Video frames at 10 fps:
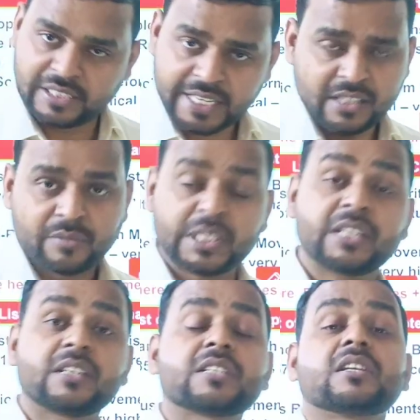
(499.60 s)
right?
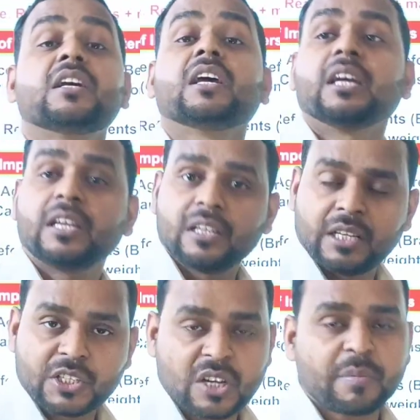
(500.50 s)
Whether it is
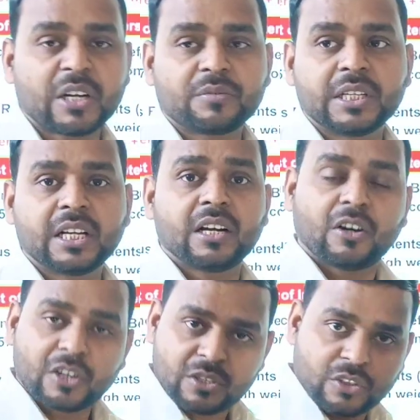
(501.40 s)
in eastern part of India
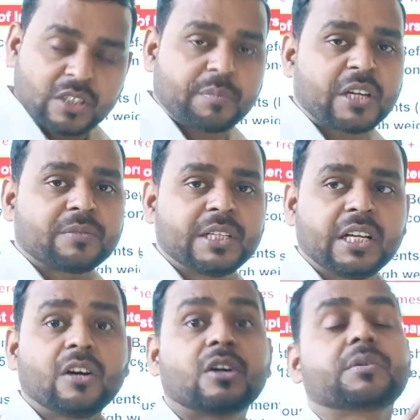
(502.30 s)
or southern part of
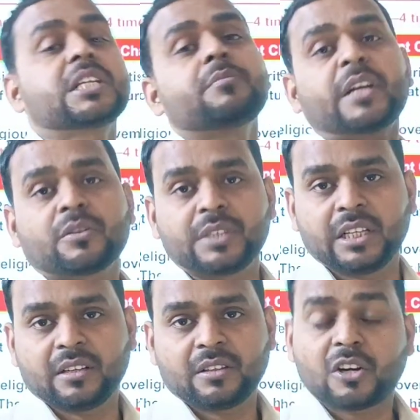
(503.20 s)
India or western part of
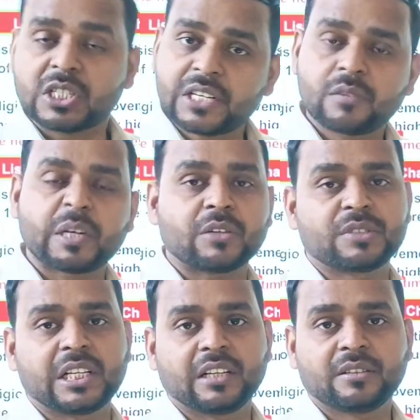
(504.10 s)
India or central part
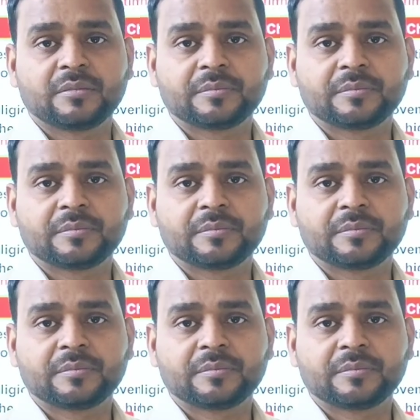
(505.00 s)
of India.